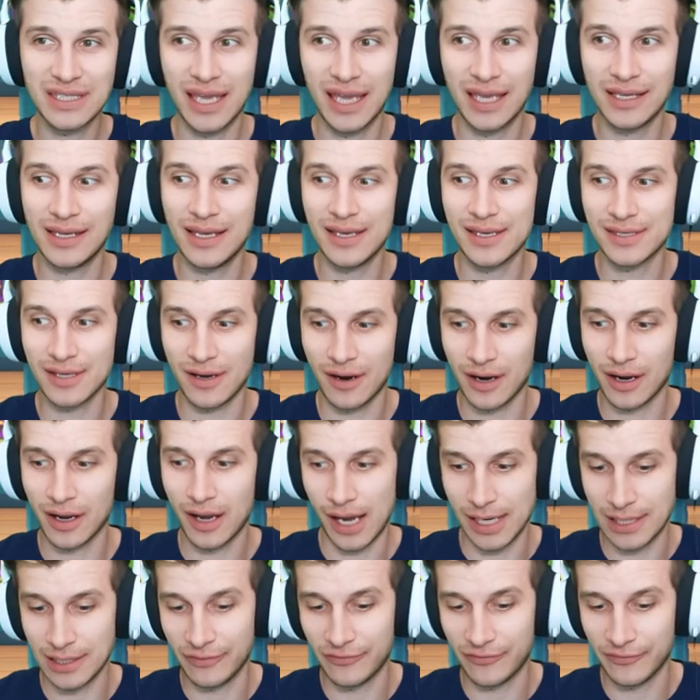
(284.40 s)
candies are
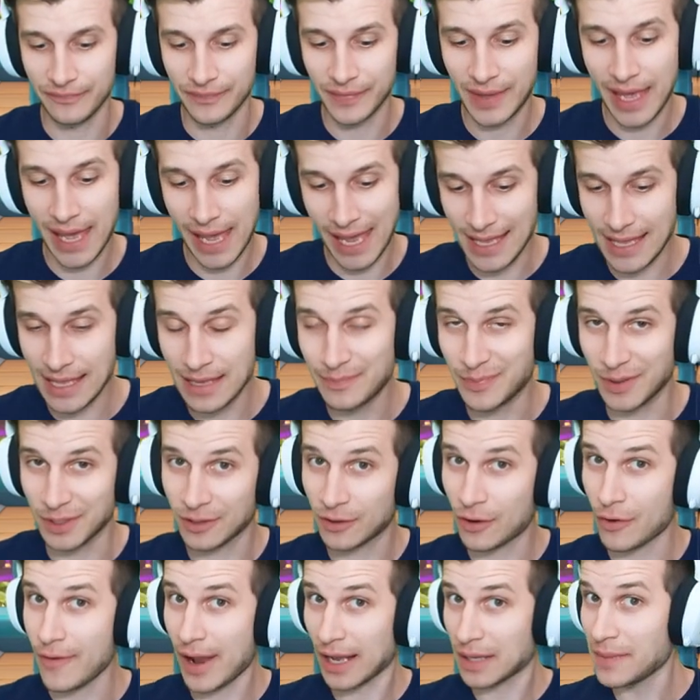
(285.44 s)
kind of hated,
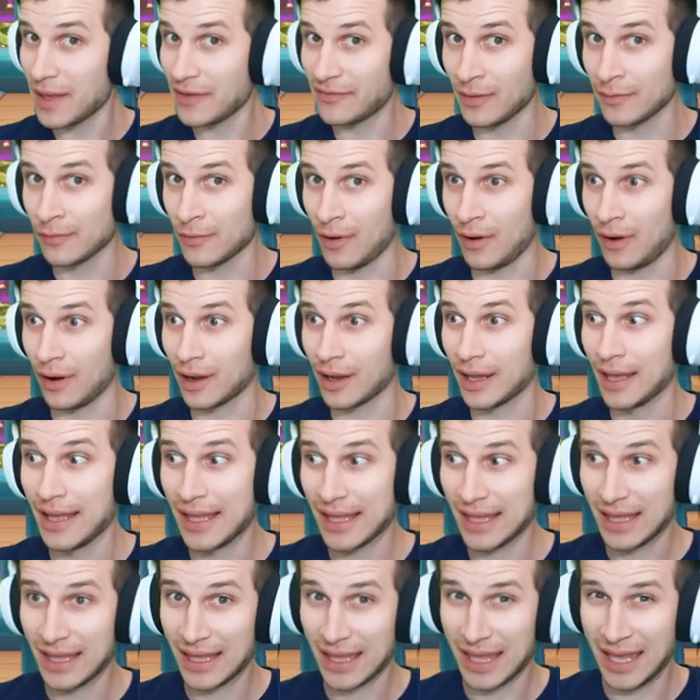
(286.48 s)
but correct me if I'm wrong.
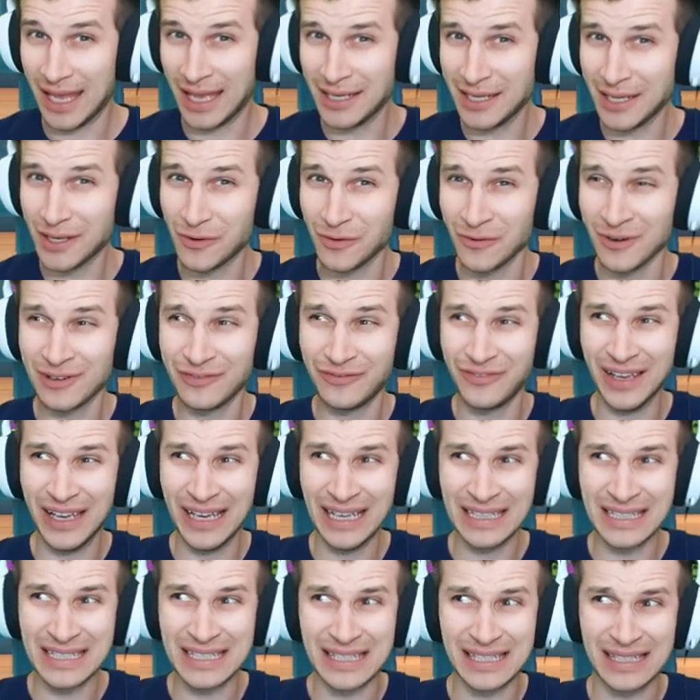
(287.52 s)
Candy corn
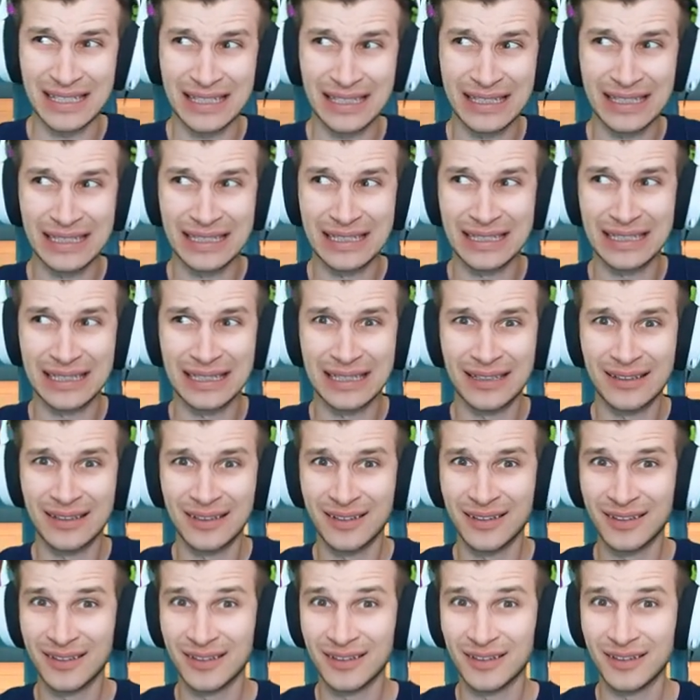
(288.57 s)
fans?
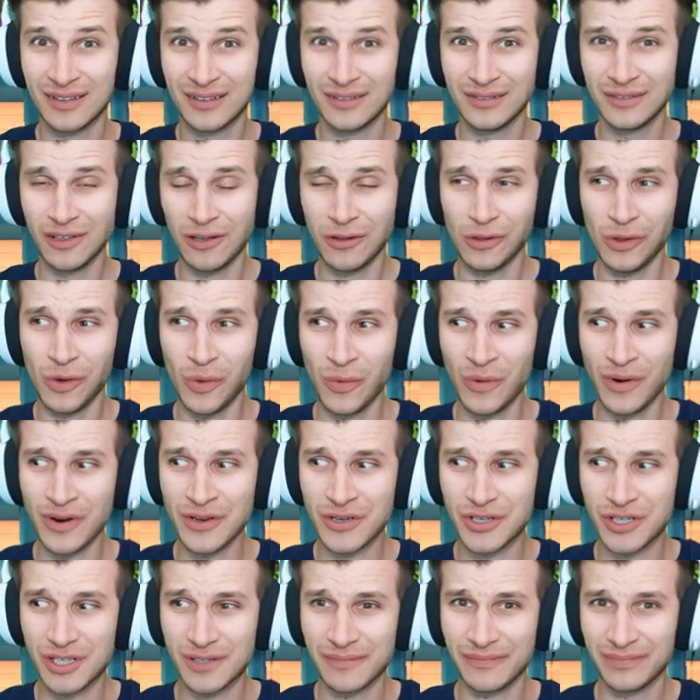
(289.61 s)
Little
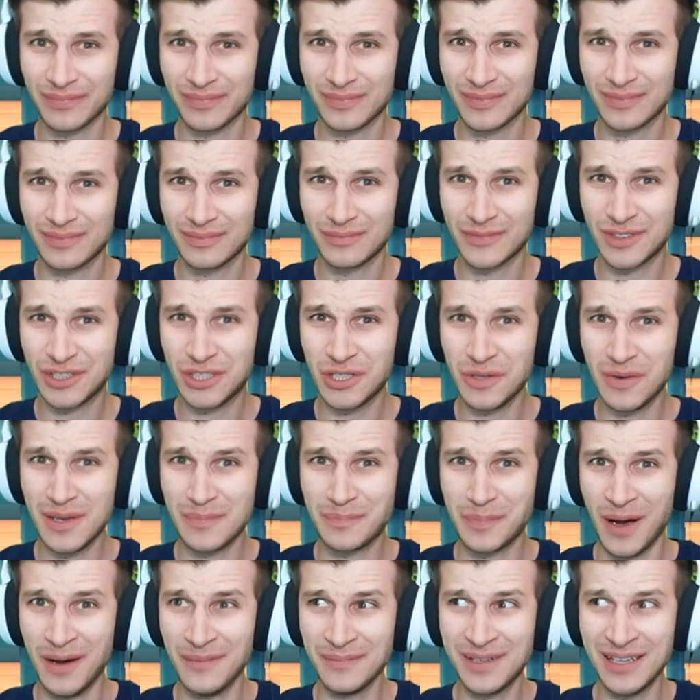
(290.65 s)
orange
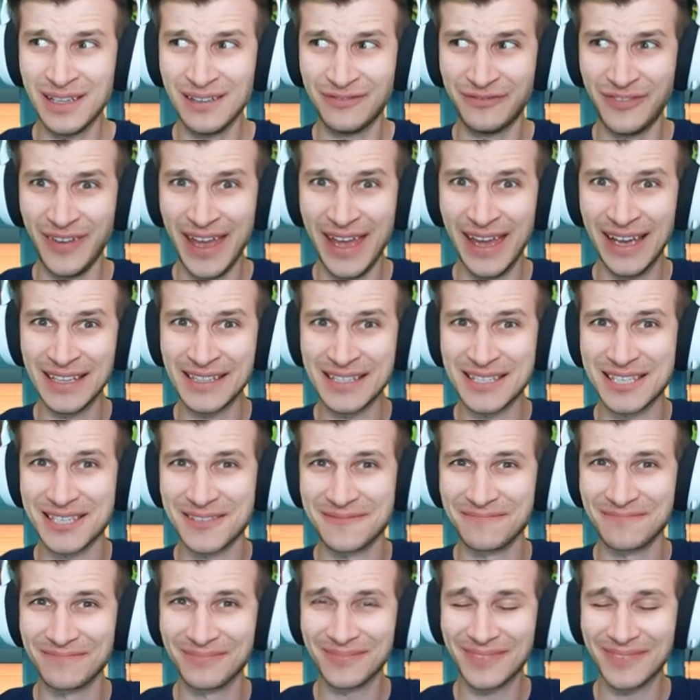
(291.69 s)
chewy pumpkin fans?